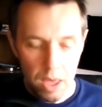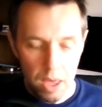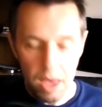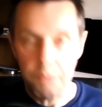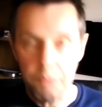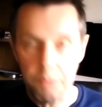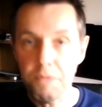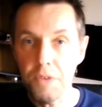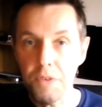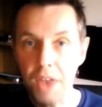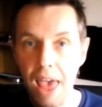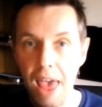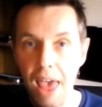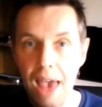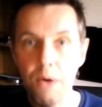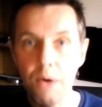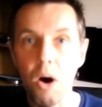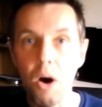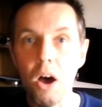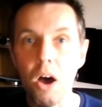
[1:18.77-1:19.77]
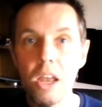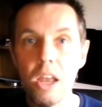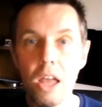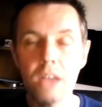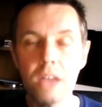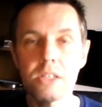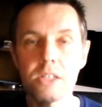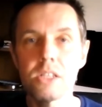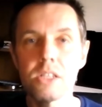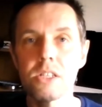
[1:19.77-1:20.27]
For now, I like
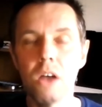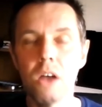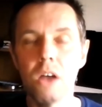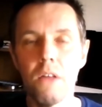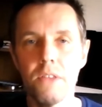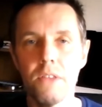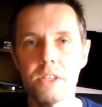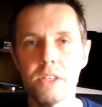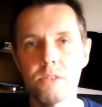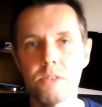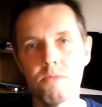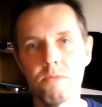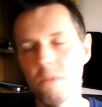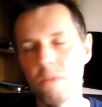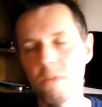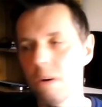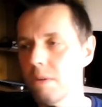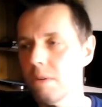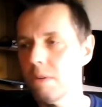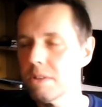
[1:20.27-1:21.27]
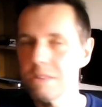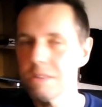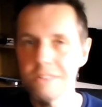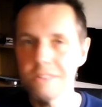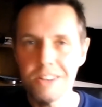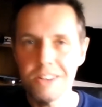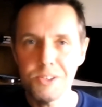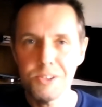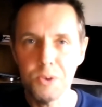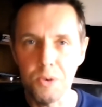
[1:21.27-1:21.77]
to start this. Well, it's
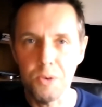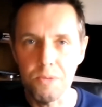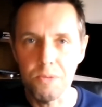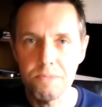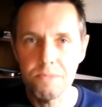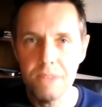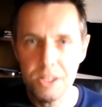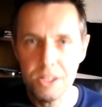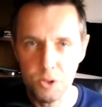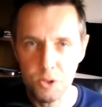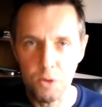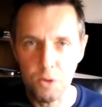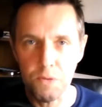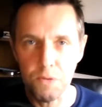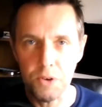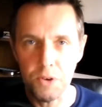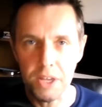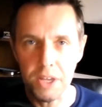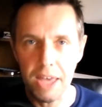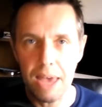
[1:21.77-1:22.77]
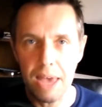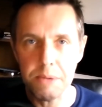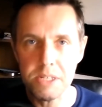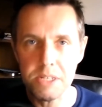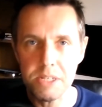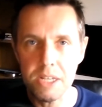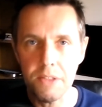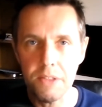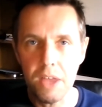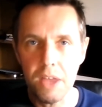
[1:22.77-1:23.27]
all fun and games,
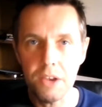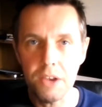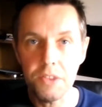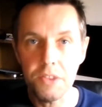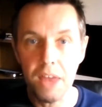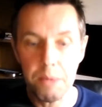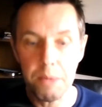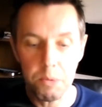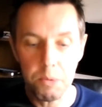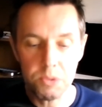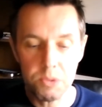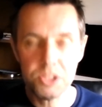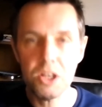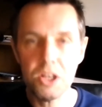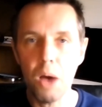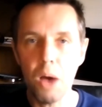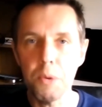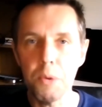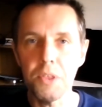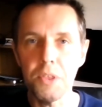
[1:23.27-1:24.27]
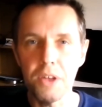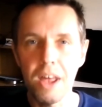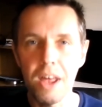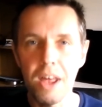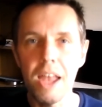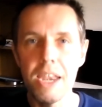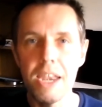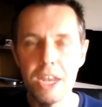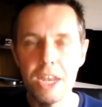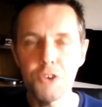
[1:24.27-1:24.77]
isn't it? At the end of the day, but we'll start with a
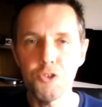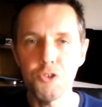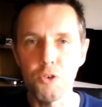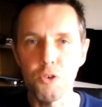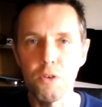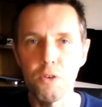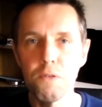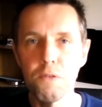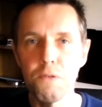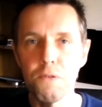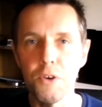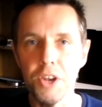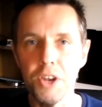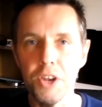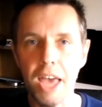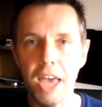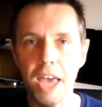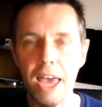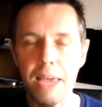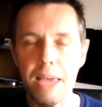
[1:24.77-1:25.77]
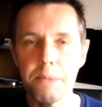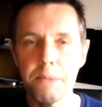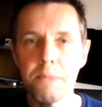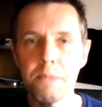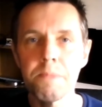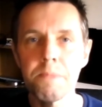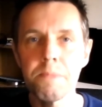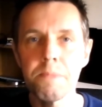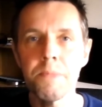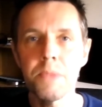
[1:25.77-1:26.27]
literal fun and game.
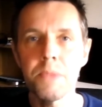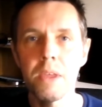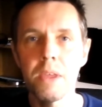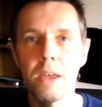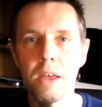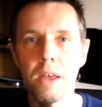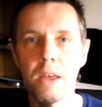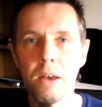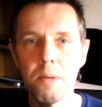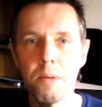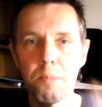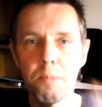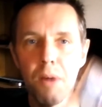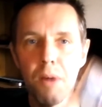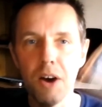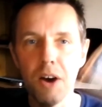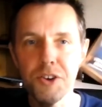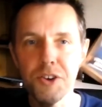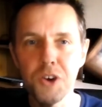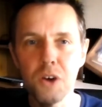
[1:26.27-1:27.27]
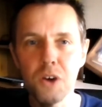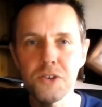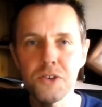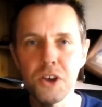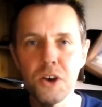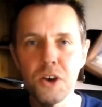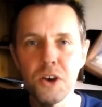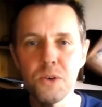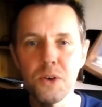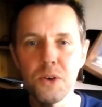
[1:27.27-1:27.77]
My Doctor
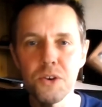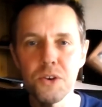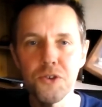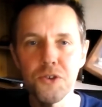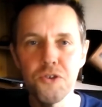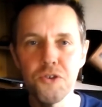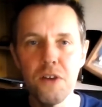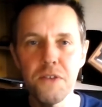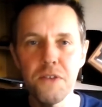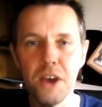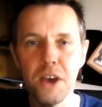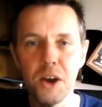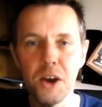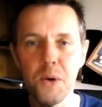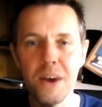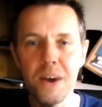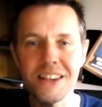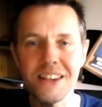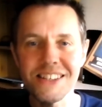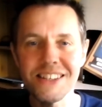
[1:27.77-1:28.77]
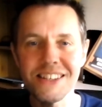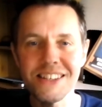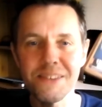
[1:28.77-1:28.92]
Who trivia quiz.